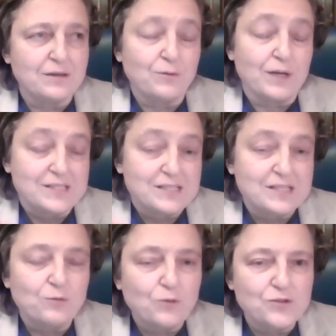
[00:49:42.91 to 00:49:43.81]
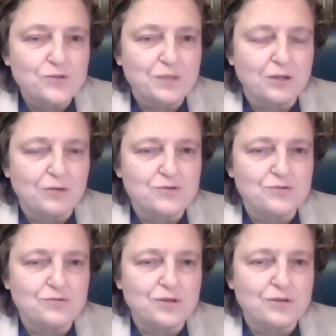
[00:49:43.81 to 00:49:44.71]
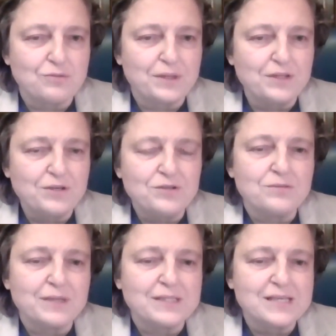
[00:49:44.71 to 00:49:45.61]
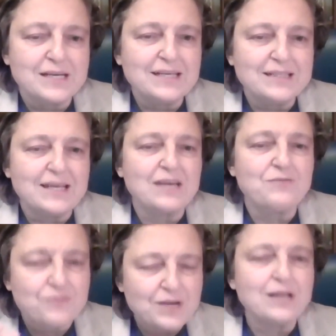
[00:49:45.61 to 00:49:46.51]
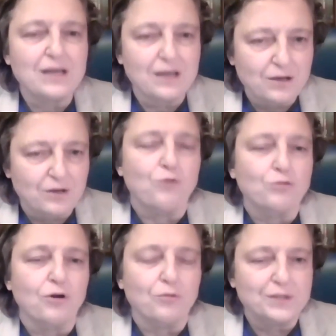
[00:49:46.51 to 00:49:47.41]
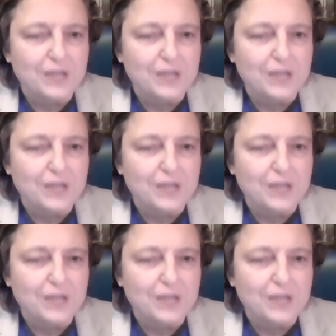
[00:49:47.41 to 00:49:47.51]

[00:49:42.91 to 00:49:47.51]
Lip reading: well, still want to be close to the European Union, but they really go global.